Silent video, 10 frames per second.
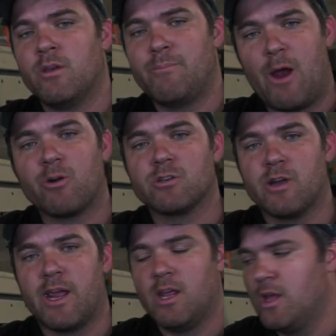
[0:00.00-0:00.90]

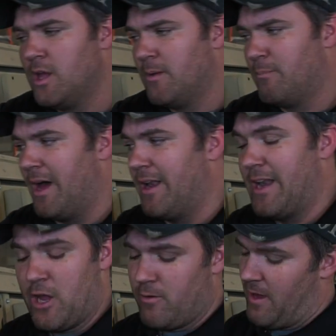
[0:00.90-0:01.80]
powertrain, but
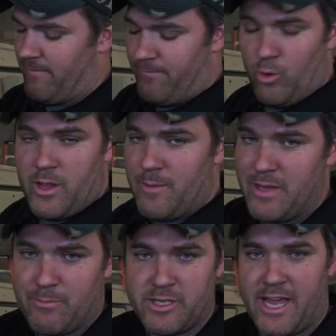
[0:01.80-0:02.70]
now you've got full
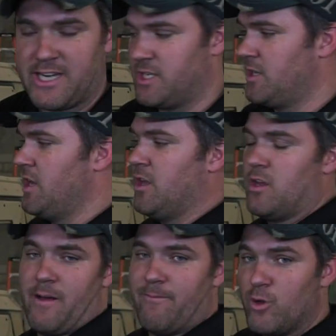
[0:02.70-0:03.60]
EMP protection.
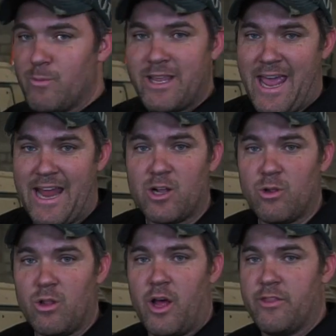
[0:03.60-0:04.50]
You got full
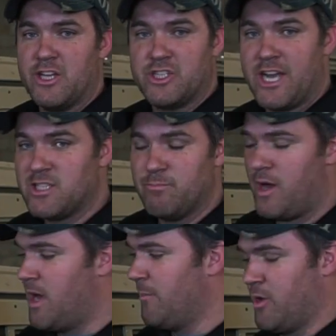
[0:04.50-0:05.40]
mechanical on the injection
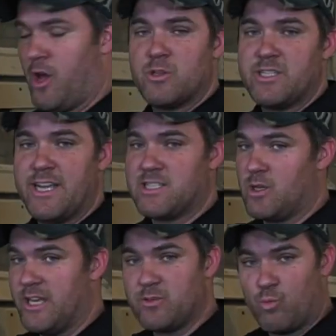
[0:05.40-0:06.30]
pump and all those things.
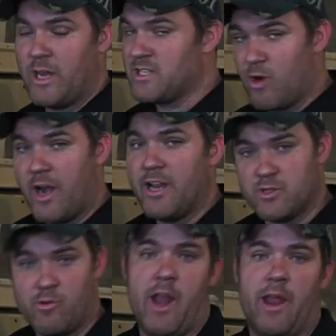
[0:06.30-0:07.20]
So when it's running,
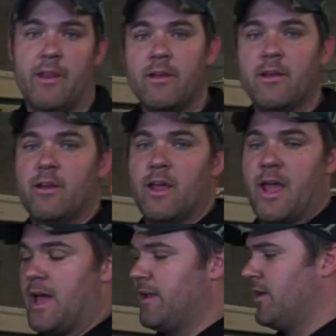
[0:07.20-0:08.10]
it's running.
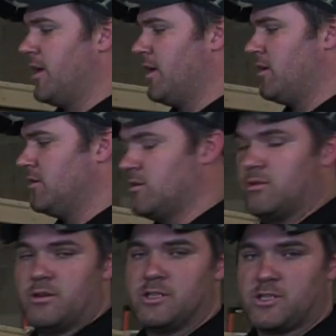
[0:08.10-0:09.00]
And
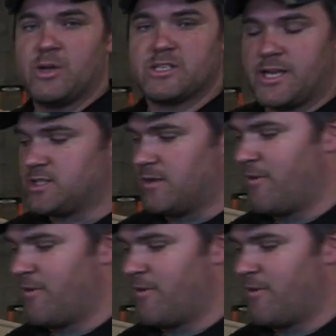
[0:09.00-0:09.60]
so it's a